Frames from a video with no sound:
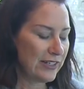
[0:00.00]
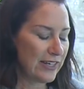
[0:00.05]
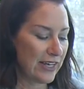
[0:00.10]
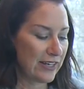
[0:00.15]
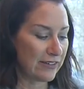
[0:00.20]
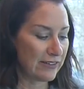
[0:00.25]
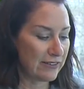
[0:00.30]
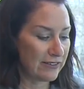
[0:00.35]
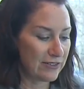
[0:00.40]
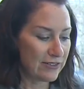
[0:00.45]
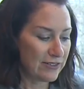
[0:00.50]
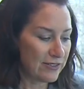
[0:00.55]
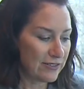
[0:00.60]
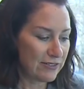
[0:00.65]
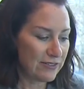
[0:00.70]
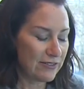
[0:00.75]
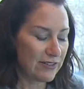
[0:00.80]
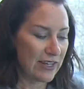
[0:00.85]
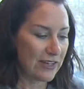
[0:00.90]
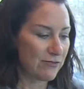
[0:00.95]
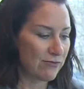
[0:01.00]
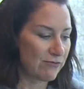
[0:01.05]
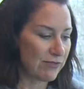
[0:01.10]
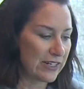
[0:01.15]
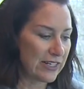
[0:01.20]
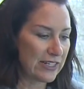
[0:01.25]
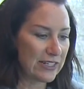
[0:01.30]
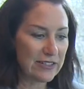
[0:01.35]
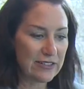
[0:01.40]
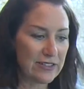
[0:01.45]
and and
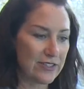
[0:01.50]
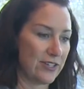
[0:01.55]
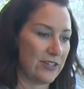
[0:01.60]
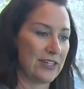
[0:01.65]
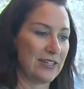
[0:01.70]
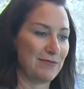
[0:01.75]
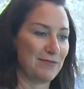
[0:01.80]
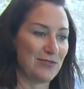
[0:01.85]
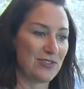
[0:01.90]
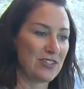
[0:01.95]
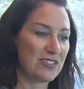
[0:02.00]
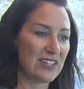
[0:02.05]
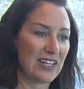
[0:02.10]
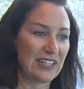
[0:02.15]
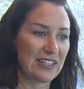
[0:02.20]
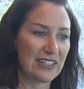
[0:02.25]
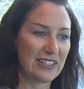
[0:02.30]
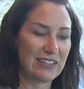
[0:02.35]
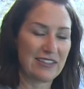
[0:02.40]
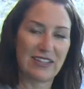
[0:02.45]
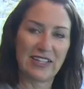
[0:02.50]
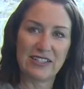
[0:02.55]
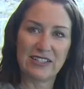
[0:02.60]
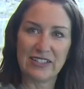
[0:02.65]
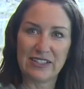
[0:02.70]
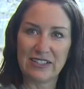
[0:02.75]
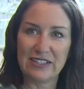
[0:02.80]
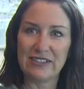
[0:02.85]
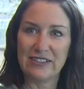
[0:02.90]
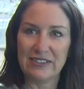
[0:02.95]
read to him just like they
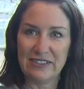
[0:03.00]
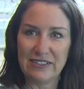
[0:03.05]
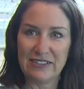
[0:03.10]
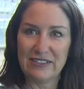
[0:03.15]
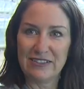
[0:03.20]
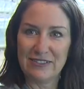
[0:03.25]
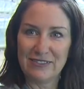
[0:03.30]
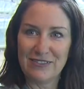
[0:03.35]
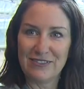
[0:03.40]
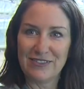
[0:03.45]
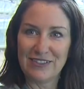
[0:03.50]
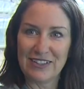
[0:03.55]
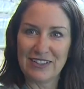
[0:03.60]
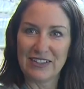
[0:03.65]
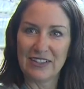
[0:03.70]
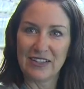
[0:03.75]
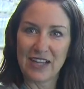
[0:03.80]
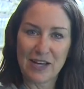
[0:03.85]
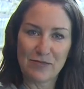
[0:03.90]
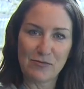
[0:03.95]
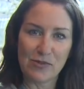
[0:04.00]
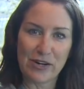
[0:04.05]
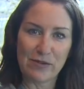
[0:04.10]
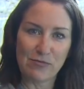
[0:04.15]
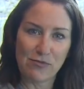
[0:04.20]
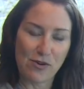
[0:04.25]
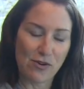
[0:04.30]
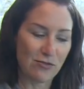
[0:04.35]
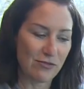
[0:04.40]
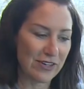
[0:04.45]
did in the library
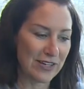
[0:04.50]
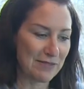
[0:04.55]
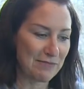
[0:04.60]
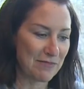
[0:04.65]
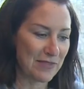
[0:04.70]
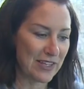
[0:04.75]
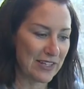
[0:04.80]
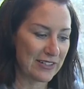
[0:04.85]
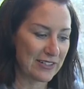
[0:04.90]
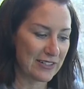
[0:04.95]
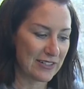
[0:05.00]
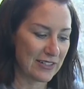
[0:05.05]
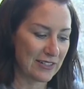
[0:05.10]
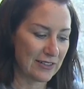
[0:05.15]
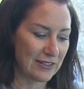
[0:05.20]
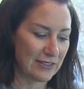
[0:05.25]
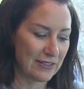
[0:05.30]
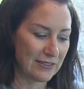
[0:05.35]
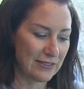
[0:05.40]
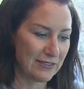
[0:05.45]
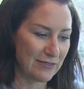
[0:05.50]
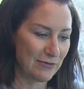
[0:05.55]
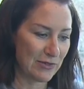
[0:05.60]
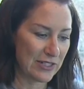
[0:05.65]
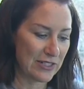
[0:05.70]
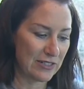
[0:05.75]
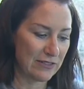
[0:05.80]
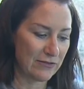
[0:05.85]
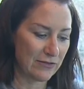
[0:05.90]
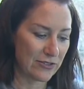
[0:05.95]
program that uh, we
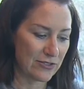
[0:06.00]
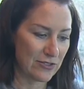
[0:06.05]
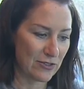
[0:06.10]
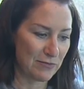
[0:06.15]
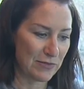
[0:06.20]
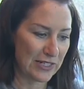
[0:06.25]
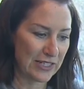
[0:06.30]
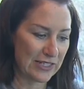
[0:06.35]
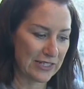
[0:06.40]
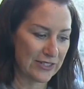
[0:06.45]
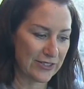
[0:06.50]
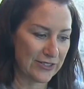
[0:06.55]
did for so many